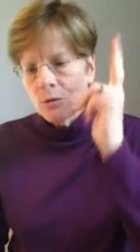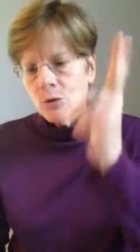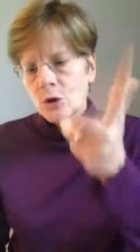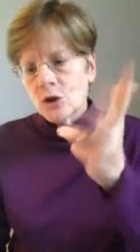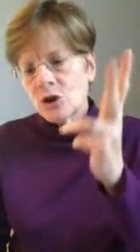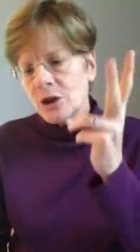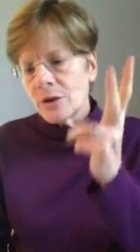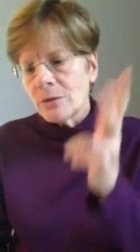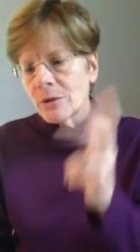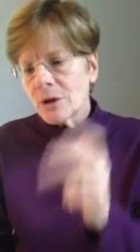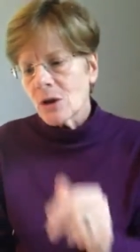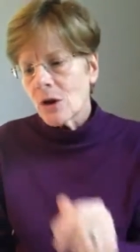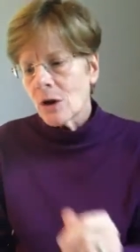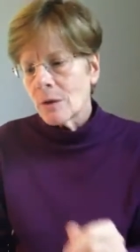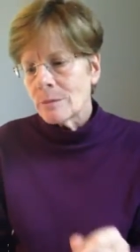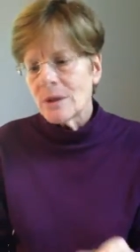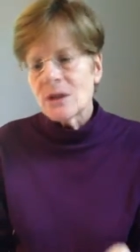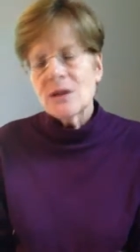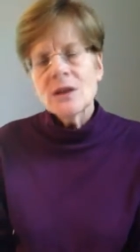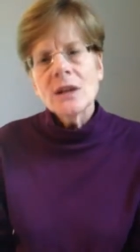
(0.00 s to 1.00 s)
what she would
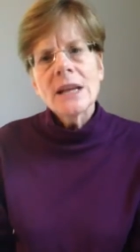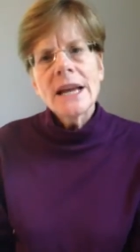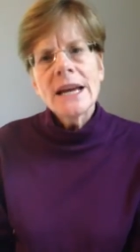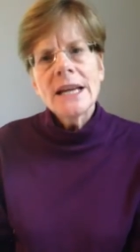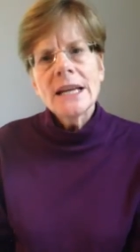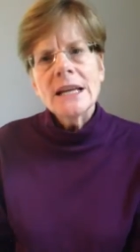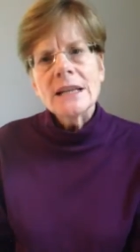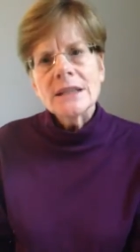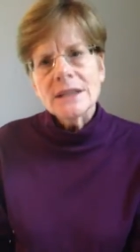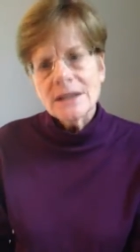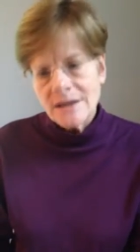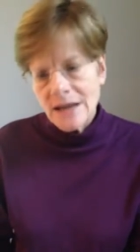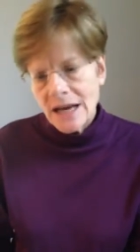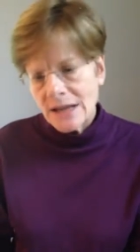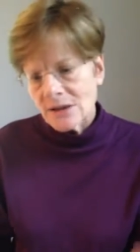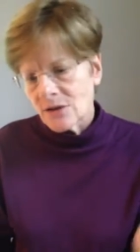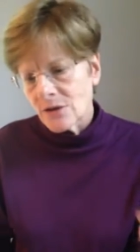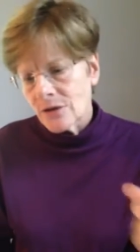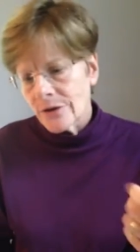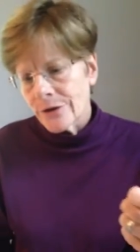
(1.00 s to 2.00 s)
call miscellaneous.
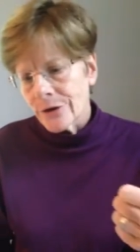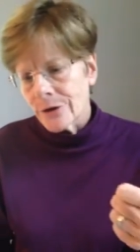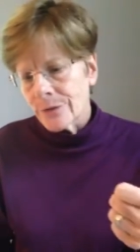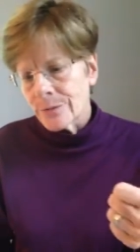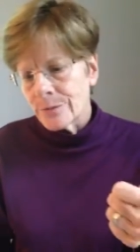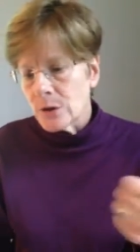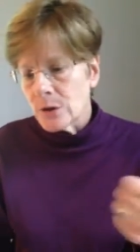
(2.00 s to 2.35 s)
That's your